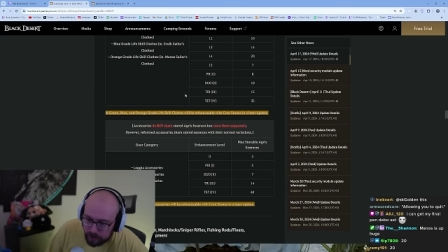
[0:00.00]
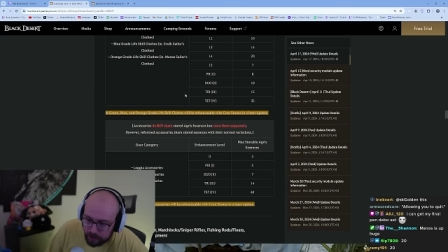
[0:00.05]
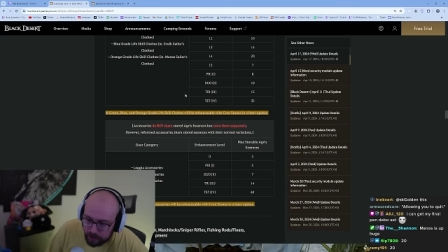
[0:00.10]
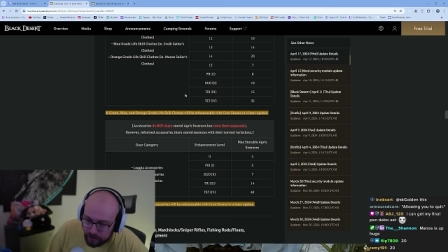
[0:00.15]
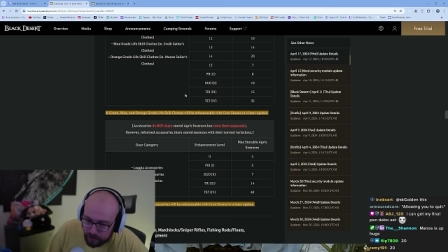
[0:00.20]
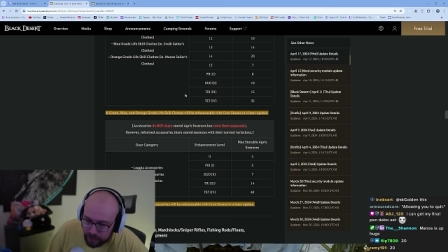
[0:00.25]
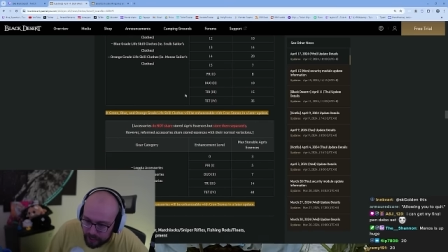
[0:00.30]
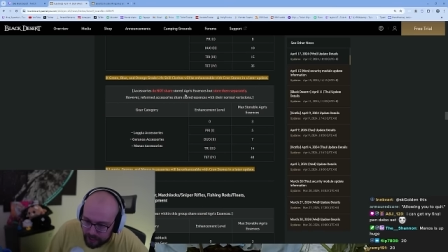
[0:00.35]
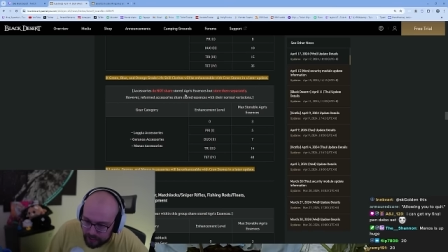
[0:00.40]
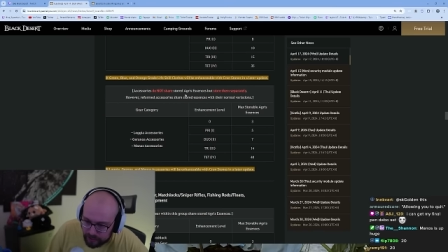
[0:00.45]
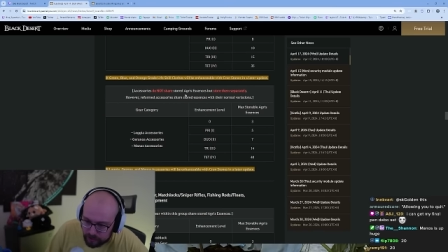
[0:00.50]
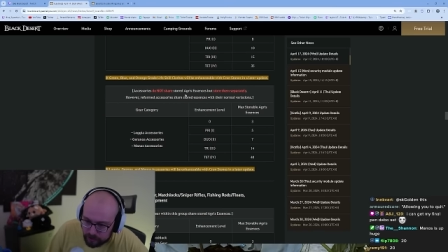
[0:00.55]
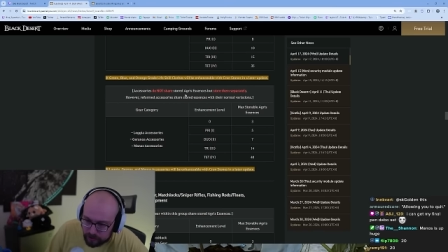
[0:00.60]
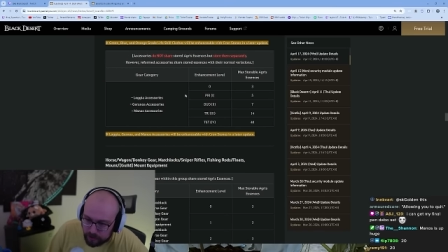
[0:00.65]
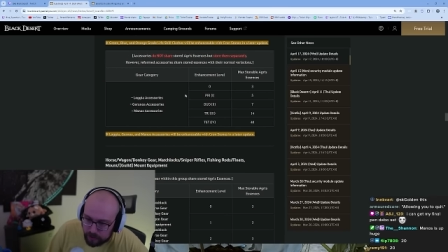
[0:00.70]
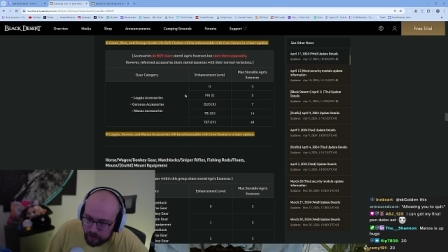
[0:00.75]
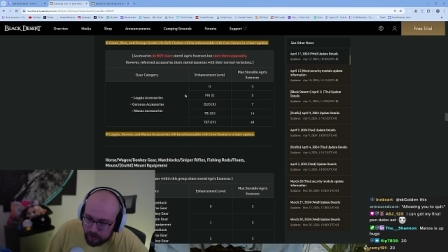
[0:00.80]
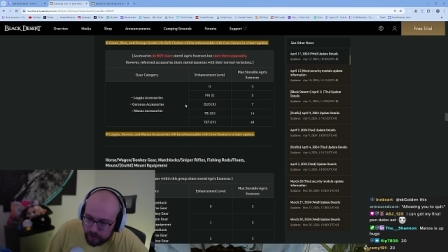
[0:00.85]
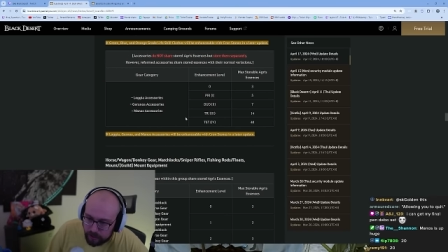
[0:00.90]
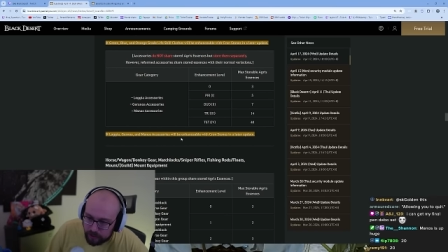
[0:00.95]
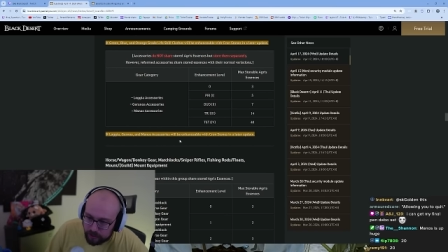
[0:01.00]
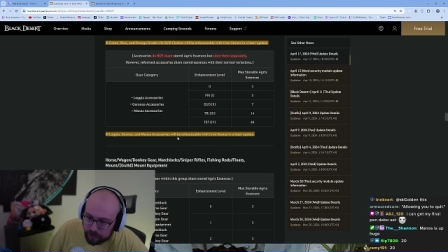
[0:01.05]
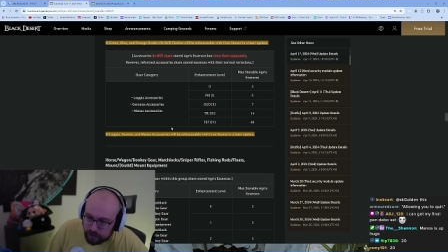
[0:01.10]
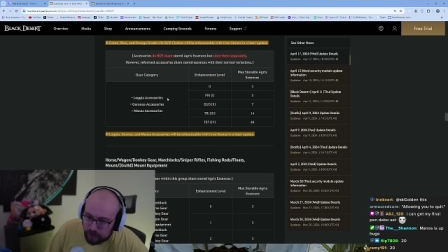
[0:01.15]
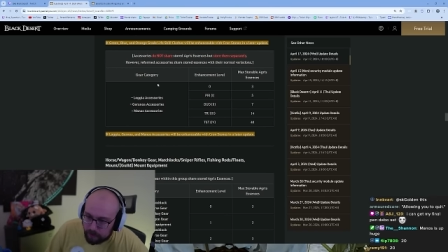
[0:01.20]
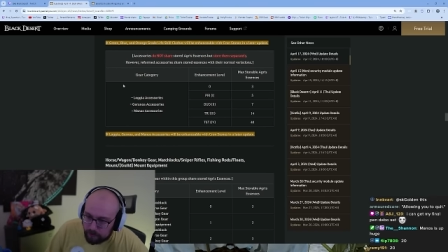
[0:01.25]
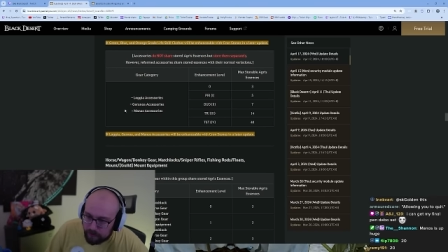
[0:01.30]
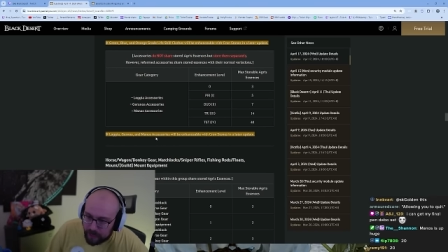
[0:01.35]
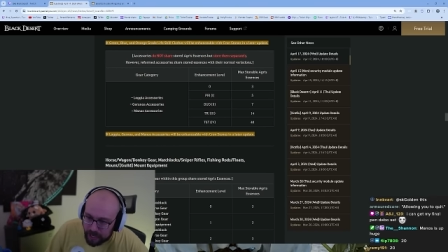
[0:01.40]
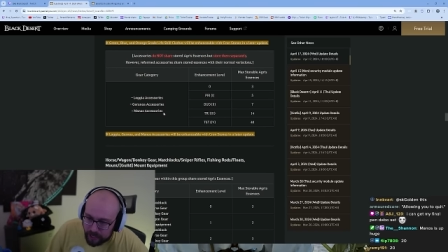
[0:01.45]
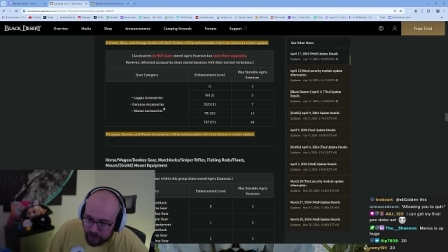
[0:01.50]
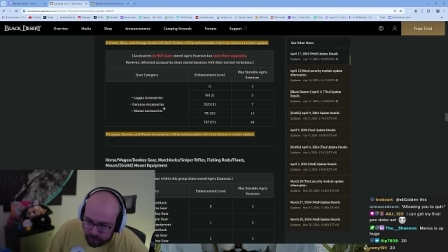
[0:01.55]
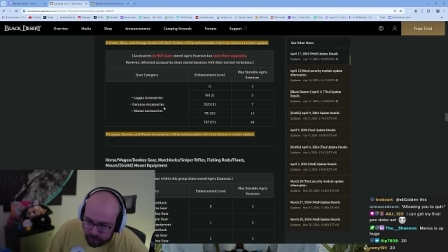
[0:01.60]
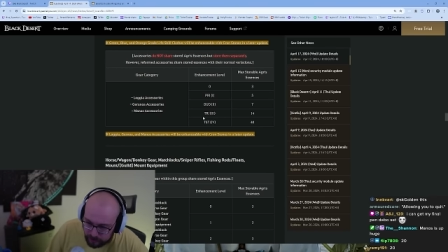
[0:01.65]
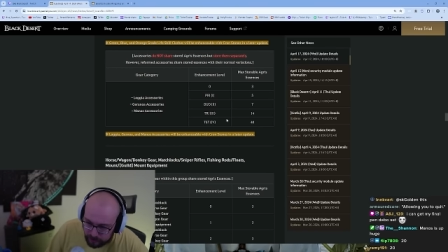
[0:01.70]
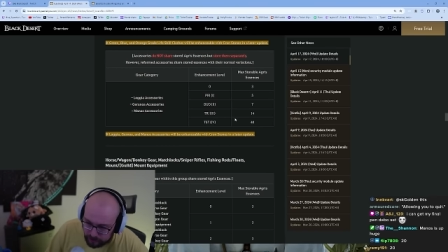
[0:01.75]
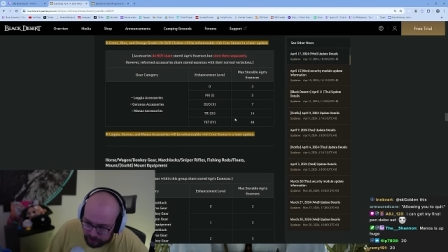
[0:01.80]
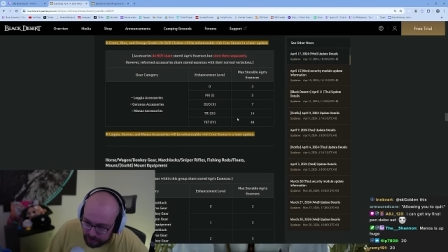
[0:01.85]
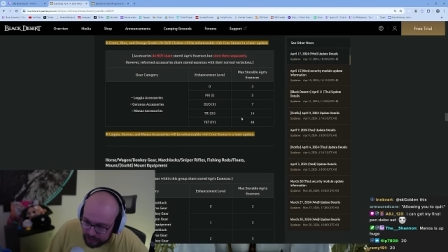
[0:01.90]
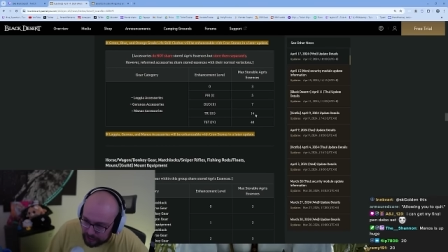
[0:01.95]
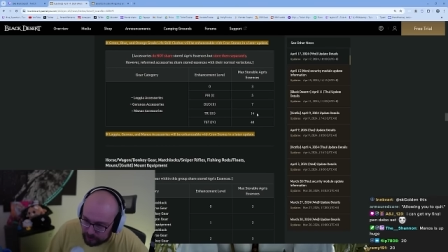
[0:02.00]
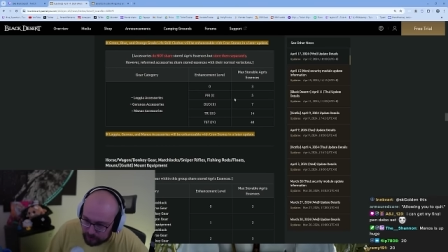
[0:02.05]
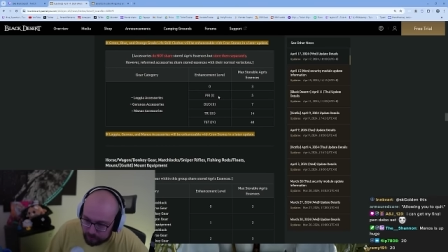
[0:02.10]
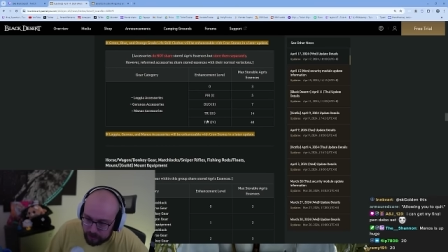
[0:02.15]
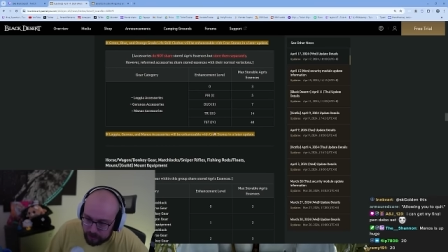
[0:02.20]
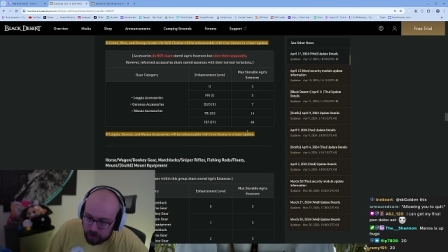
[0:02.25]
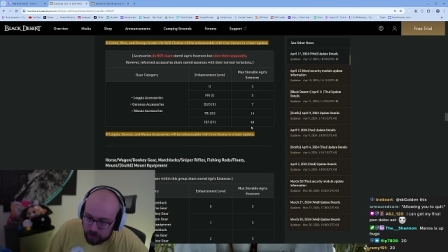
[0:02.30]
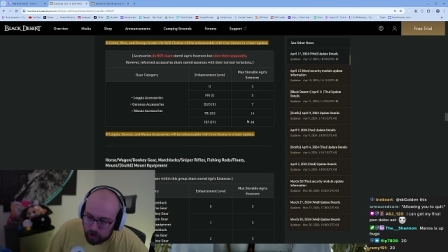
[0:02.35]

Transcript: Yes. Here's the Manos accessories.